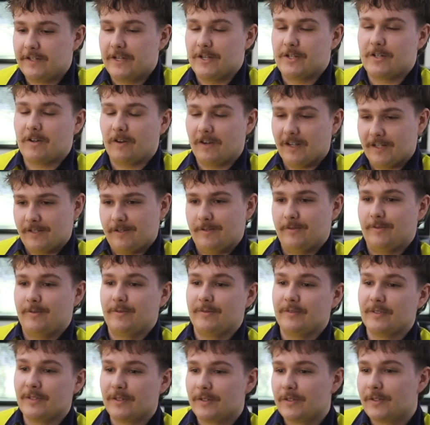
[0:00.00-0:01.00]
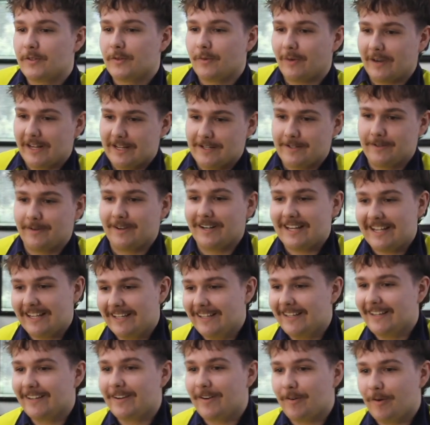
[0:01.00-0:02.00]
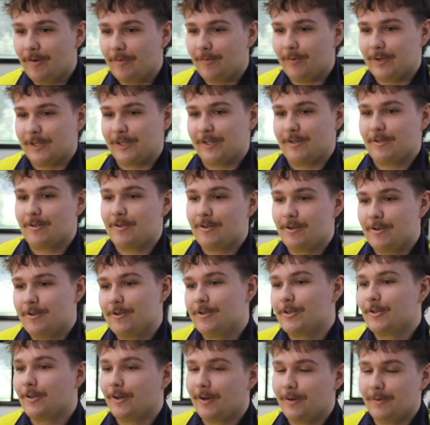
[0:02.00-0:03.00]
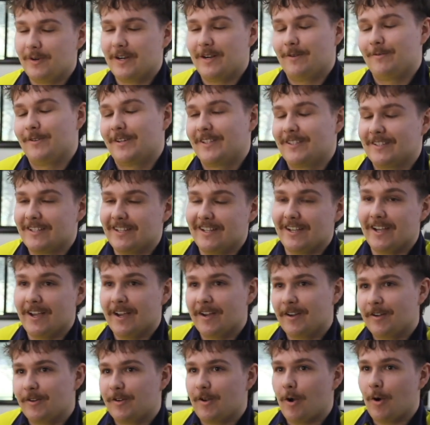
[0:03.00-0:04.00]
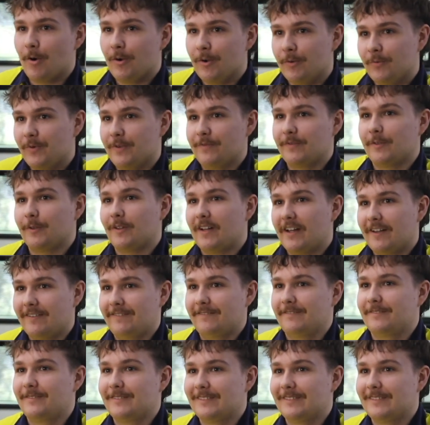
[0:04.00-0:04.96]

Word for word: finished high school in 2020, wasn't too sure where I wanted to go with life,